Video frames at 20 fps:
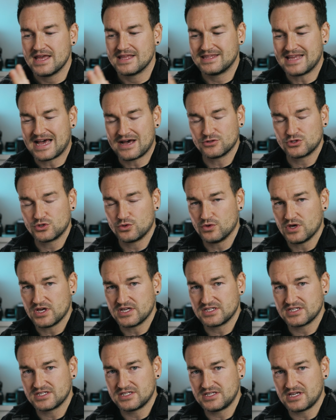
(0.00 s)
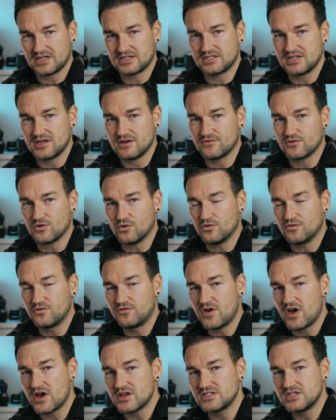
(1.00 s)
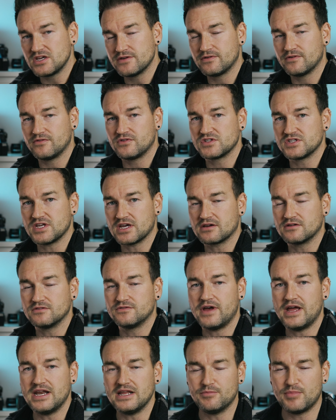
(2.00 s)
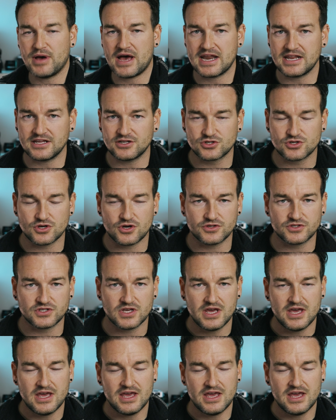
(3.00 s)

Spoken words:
down to a 60th or 30th of a second for any panning shots.